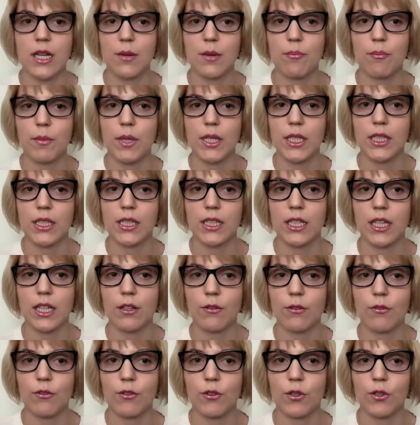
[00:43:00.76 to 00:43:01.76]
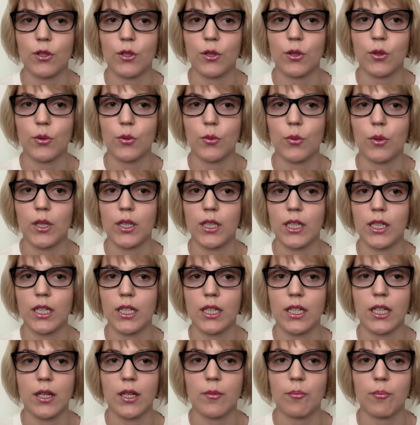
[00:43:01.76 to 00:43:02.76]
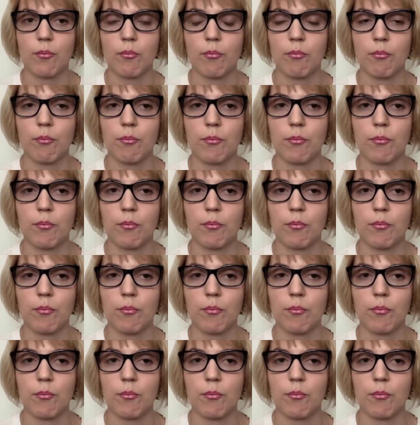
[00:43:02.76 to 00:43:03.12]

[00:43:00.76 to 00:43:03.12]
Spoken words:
him, but if you want, I can.